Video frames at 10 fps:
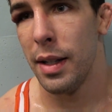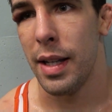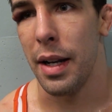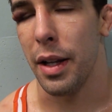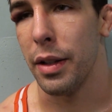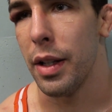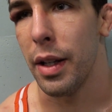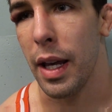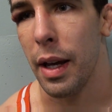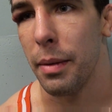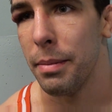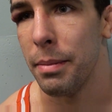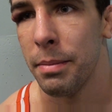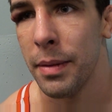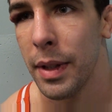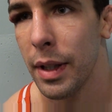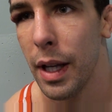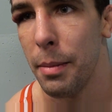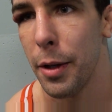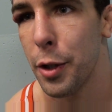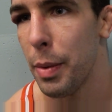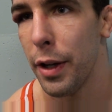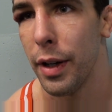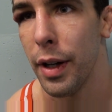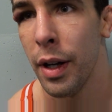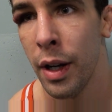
technically you can't get much better.